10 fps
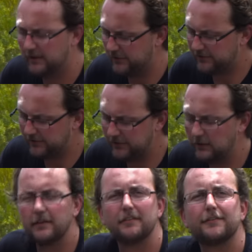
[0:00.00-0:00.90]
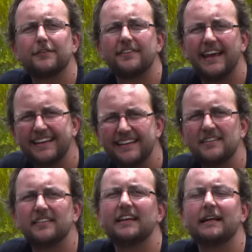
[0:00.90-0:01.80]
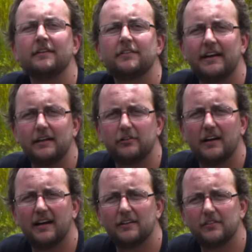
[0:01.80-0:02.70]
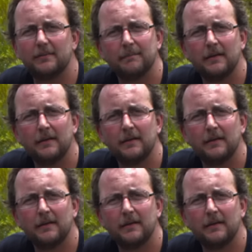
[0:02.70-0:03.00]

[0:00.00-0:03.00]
until you look at the second intake charge.